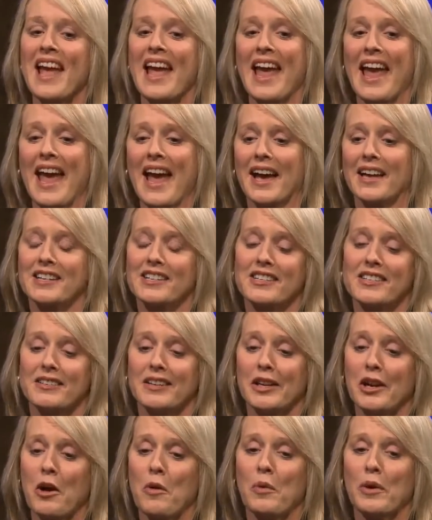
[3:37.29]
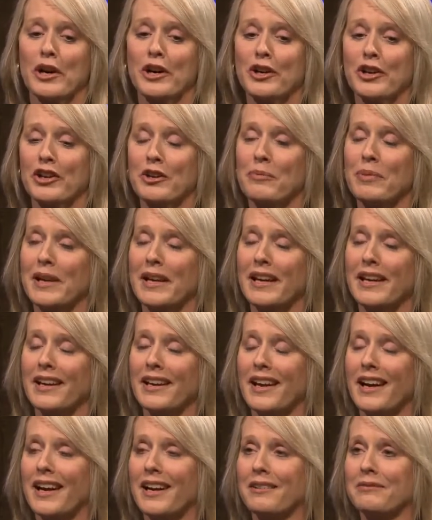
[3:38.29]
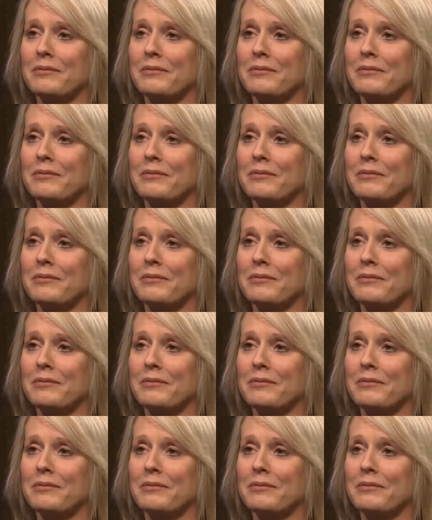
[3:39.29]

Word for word: and you know we're going to be uh,